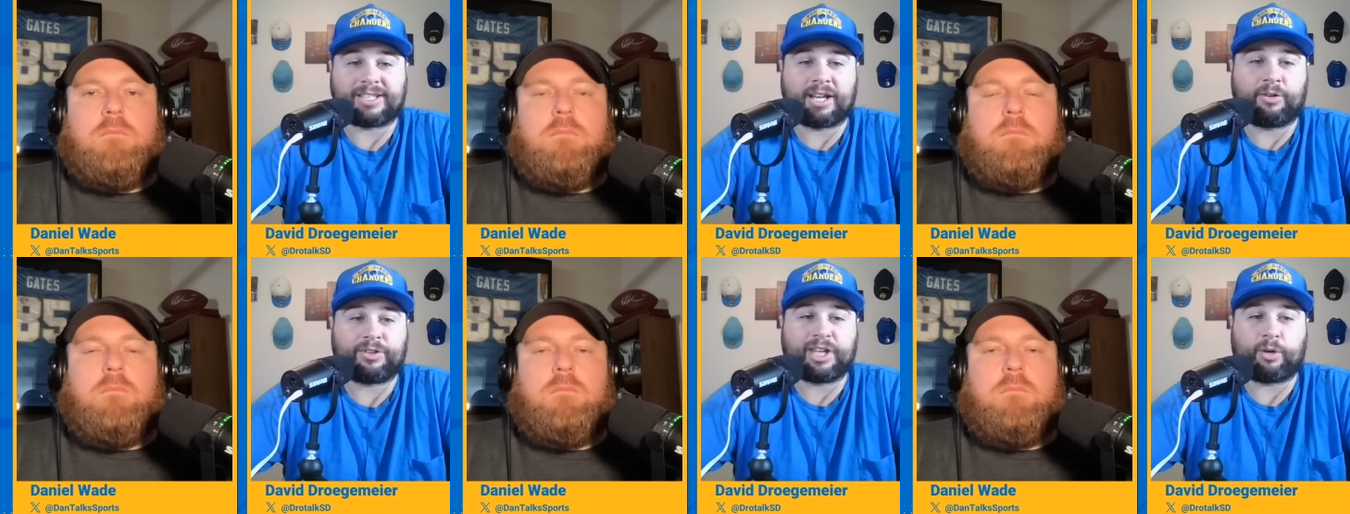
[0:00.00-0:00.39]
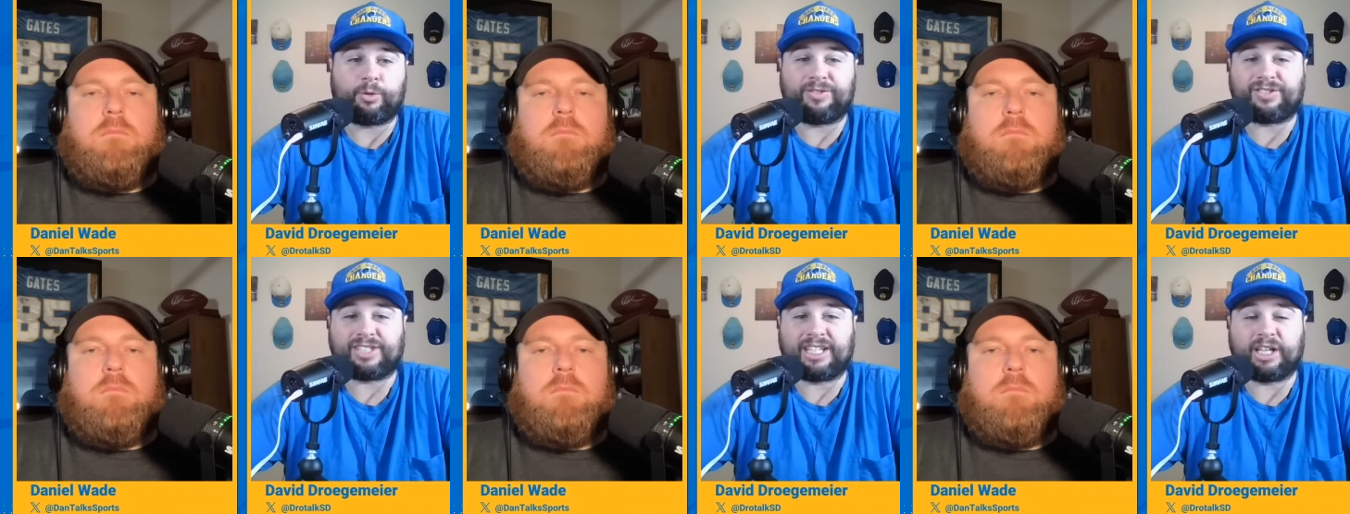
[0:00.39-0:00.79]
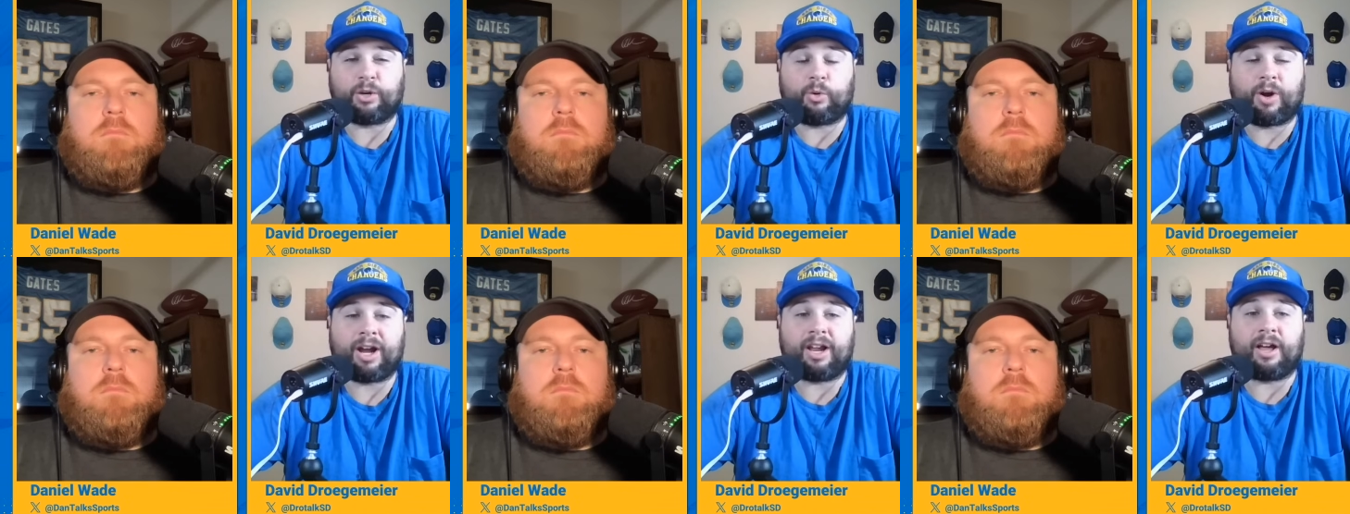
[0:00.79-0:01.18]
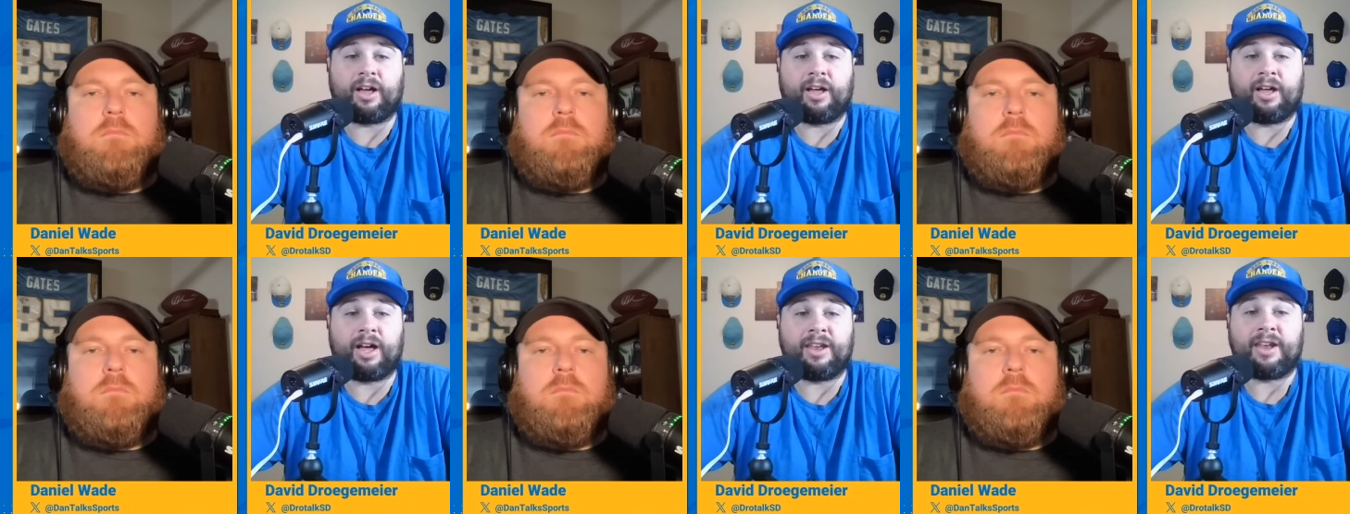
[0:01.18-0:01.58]
Speaker 1: I don't think we've seen quite
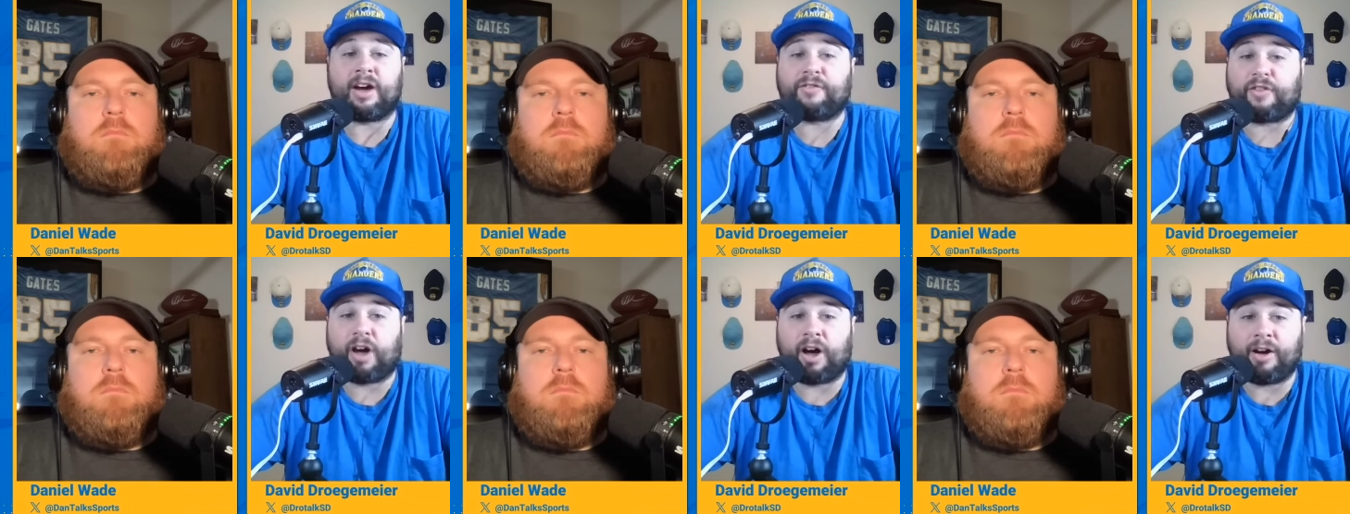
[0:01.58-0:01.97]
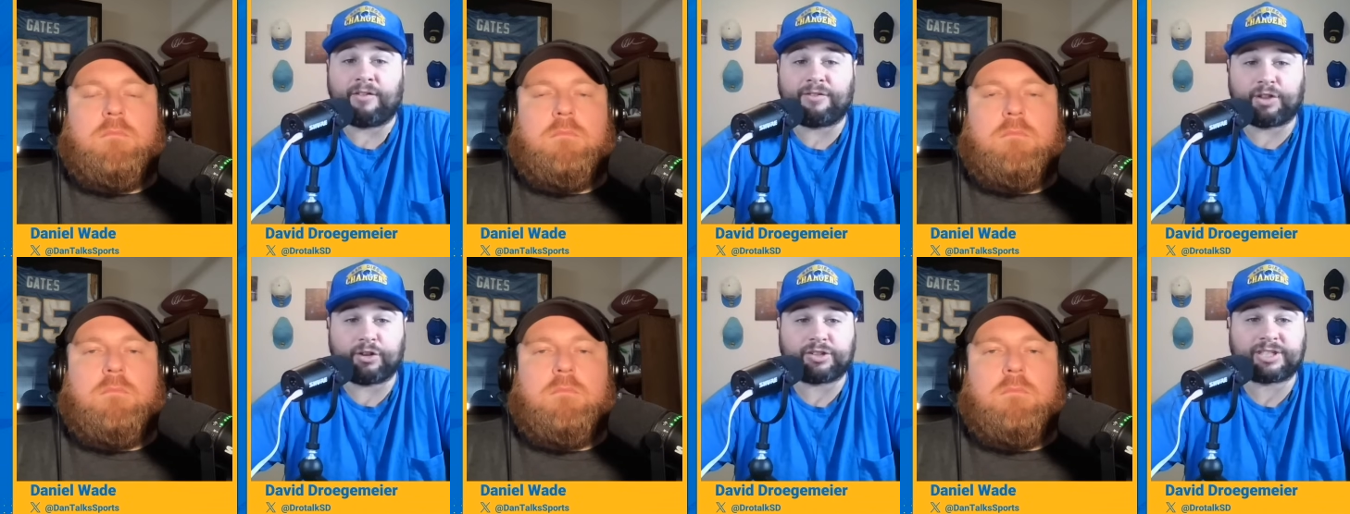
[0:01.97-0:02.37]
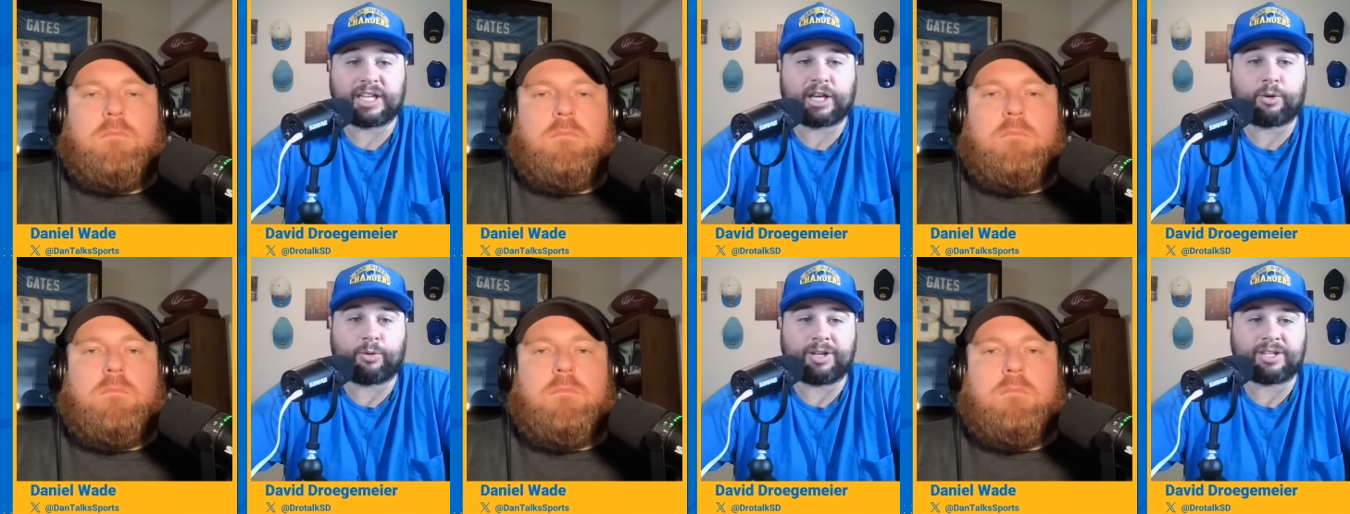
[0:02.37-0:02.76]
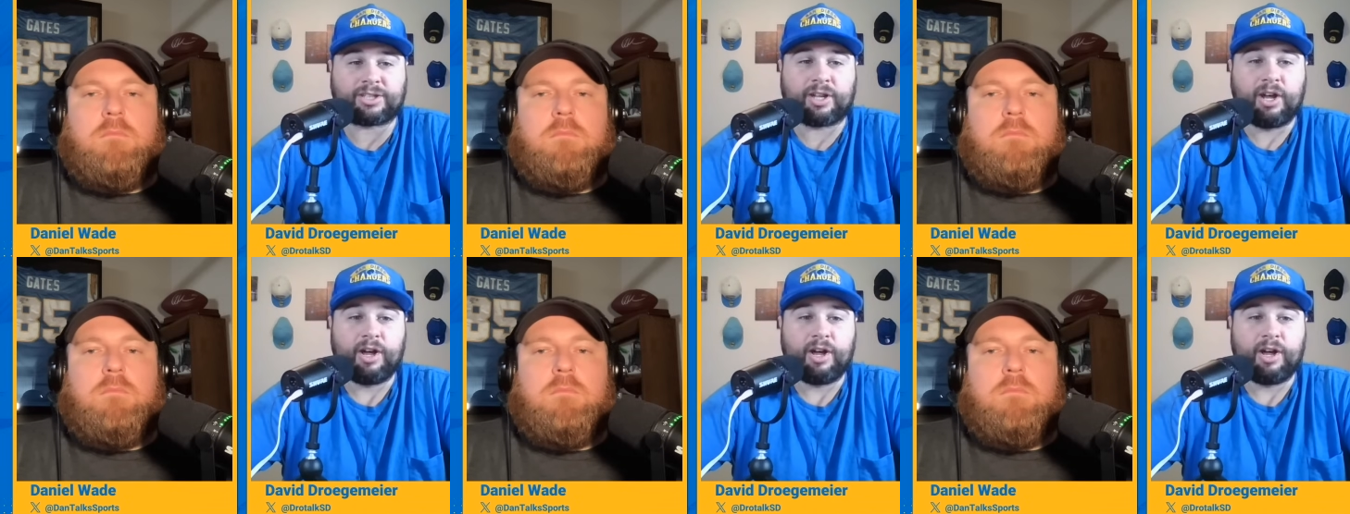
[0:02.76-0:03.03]
uh, enough of those takeaways